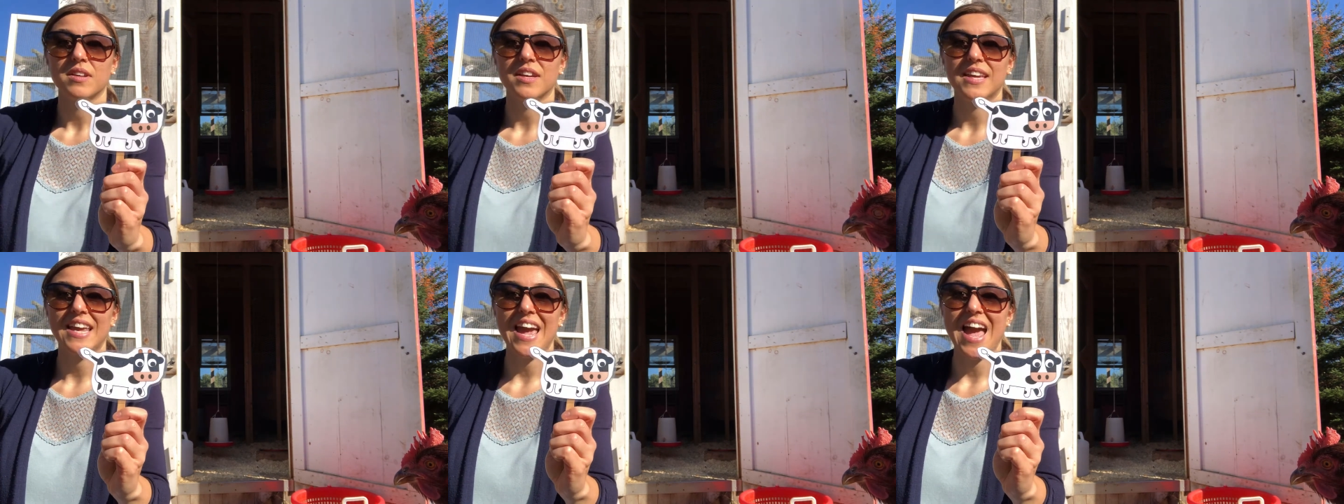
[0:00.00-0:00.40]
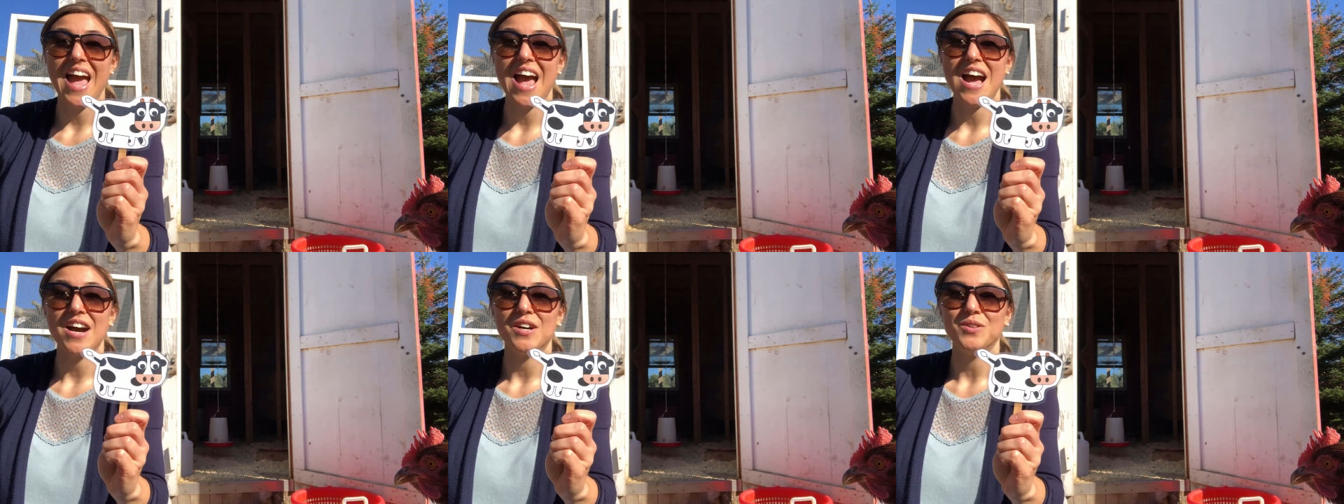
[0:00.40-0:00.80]

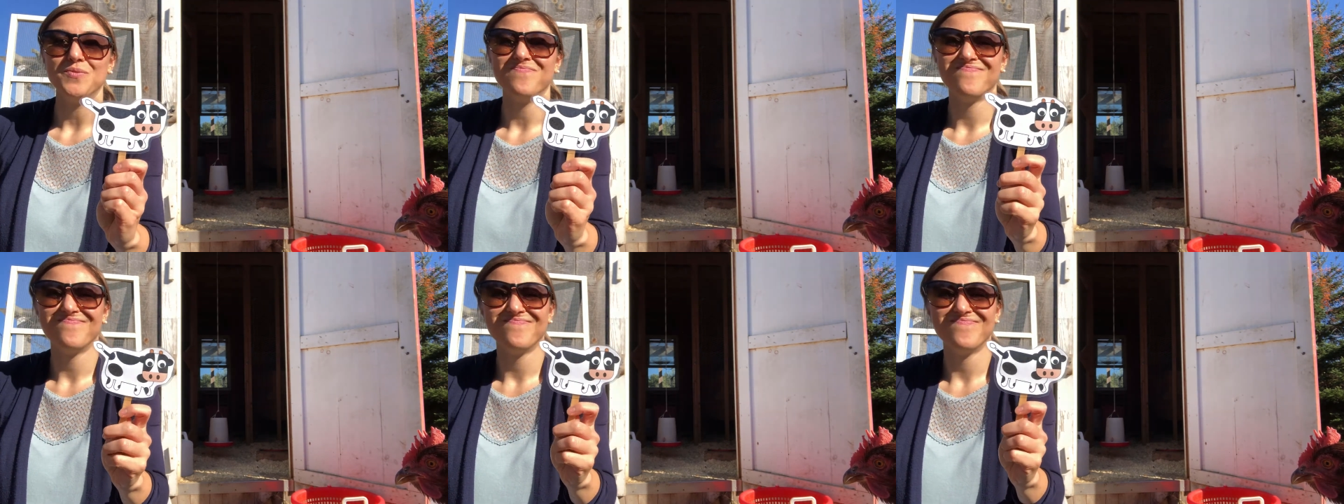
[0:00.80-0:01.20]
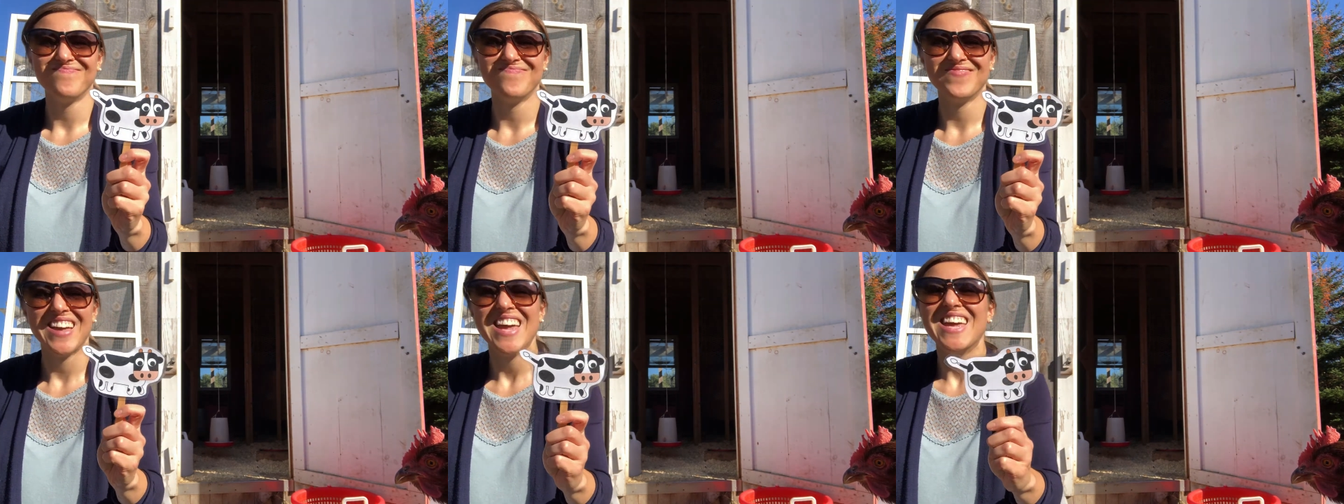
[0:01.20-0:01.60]
cow,
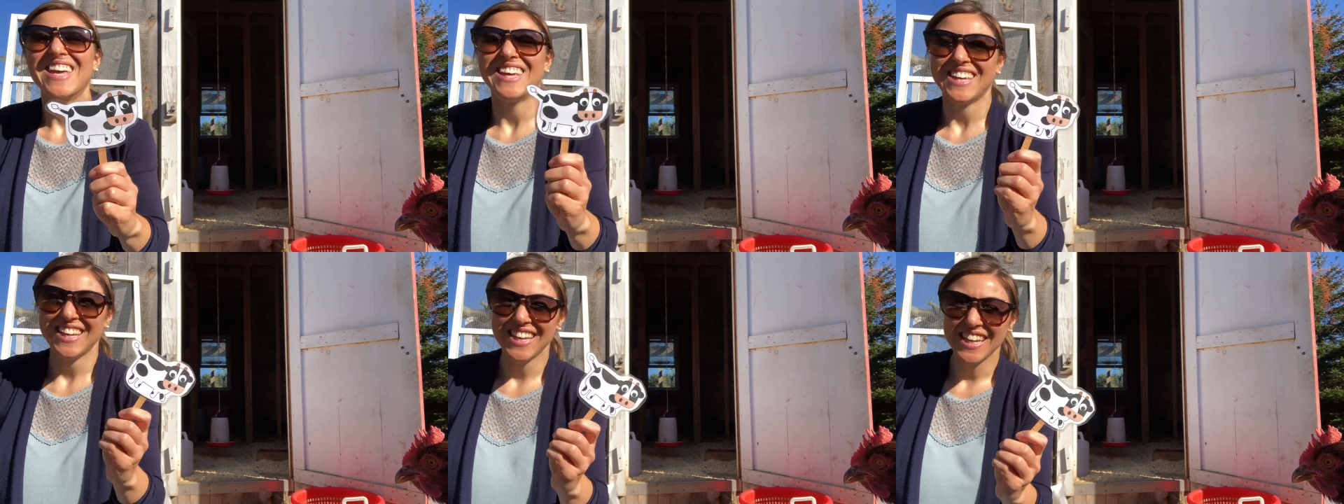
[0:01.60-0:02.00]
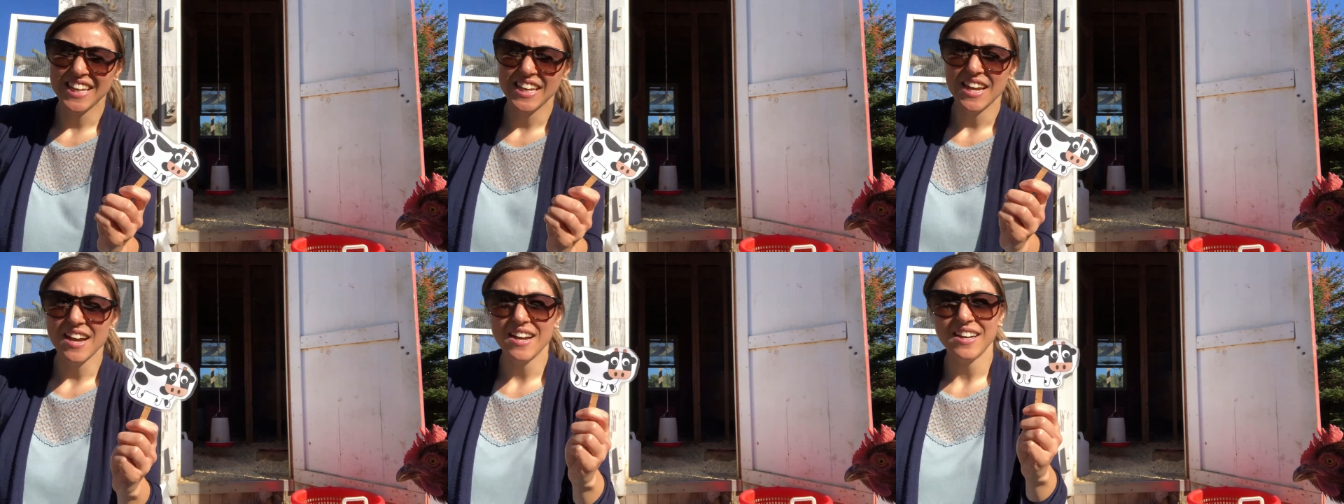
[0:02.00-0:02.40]

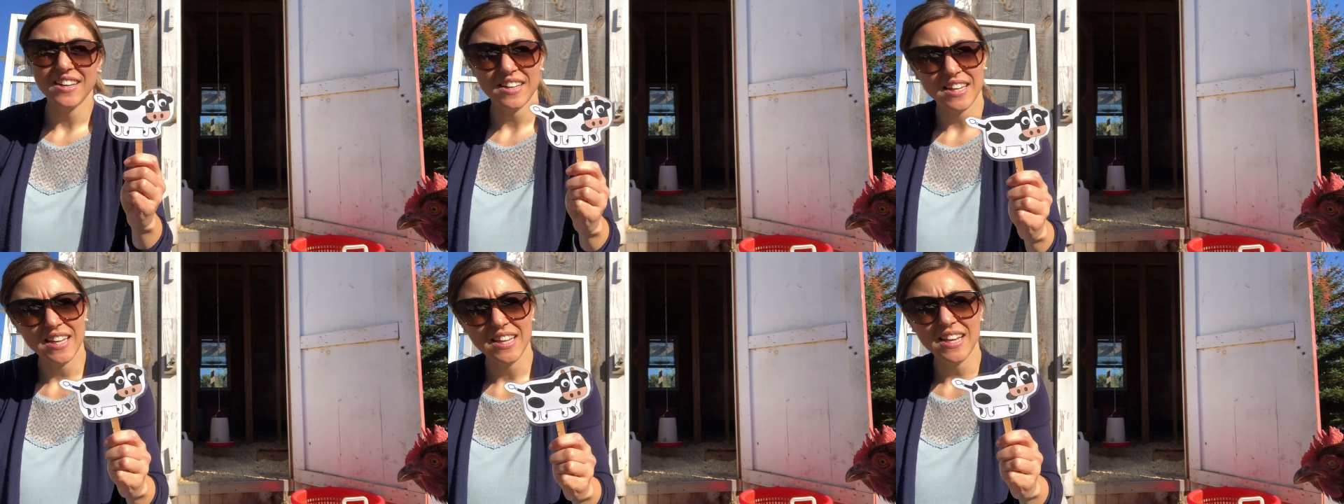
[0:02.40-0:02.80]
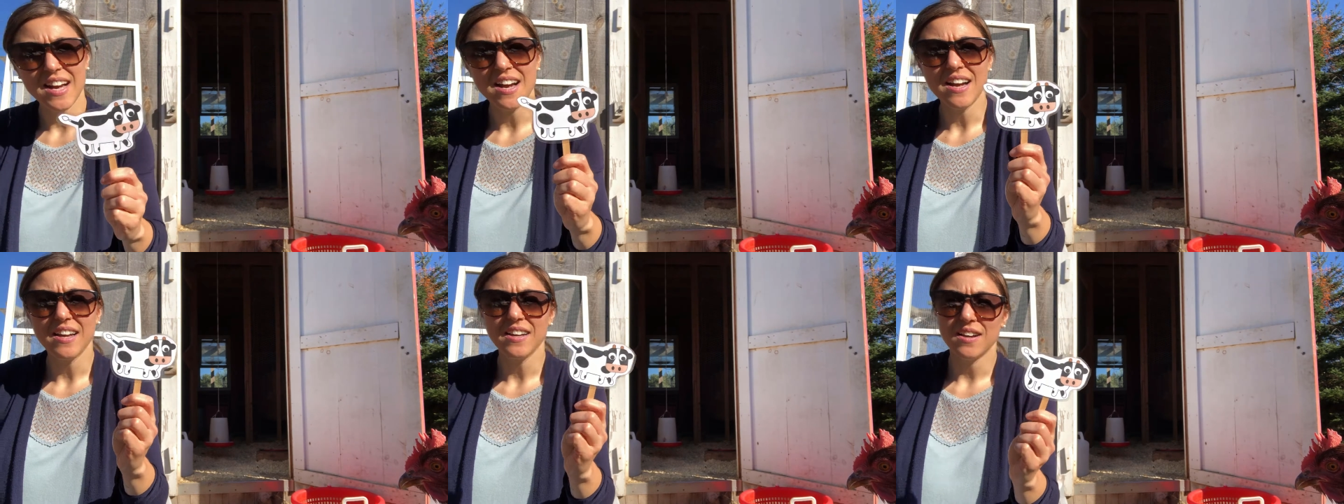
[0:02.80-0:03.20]

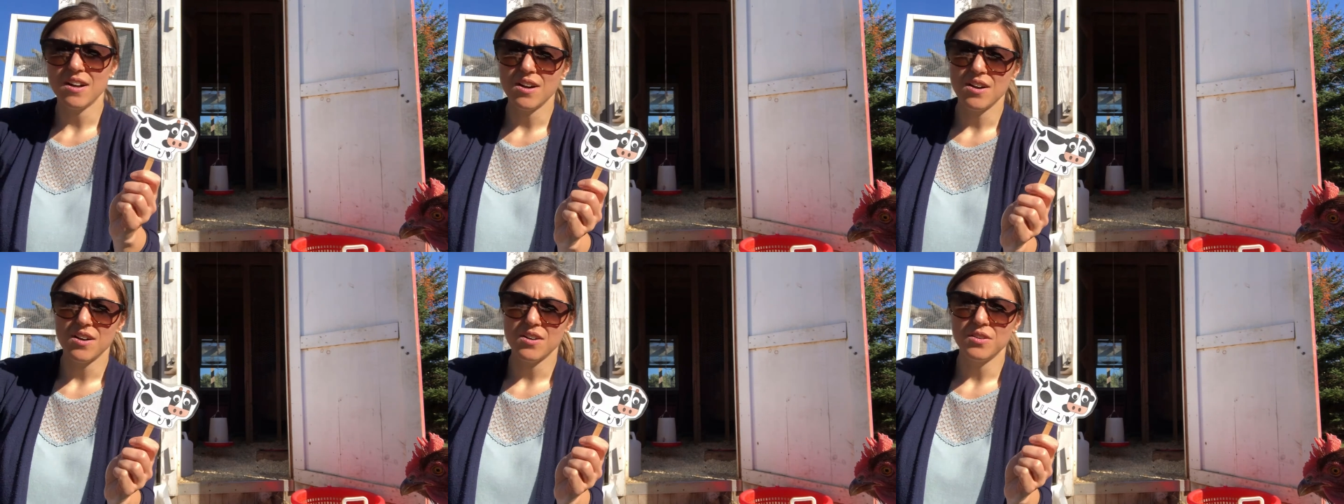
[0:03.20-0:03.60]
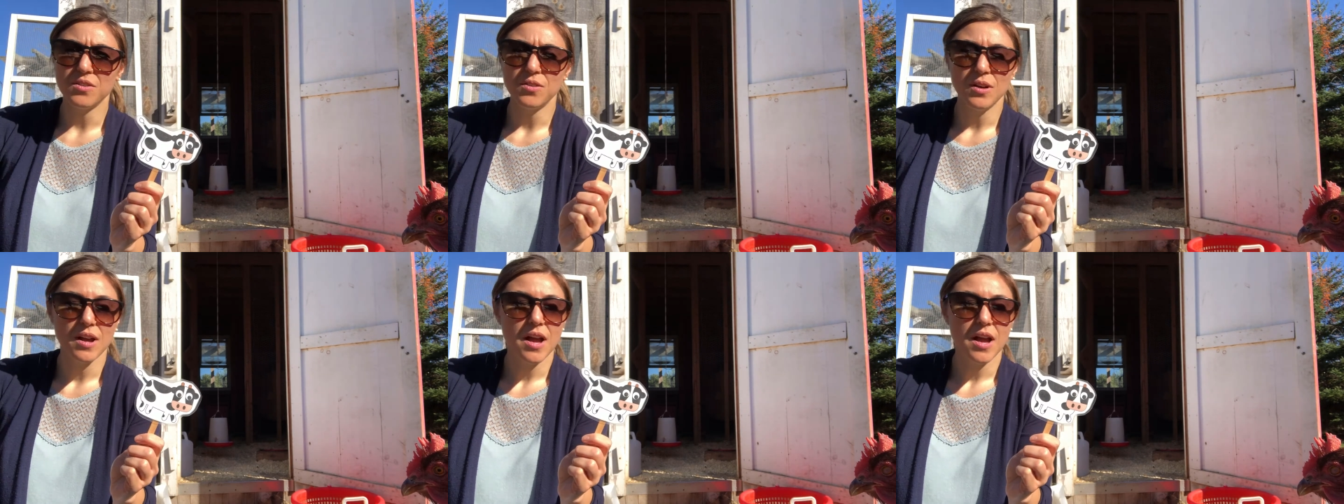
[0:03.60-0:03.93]
E-I-E-I-O,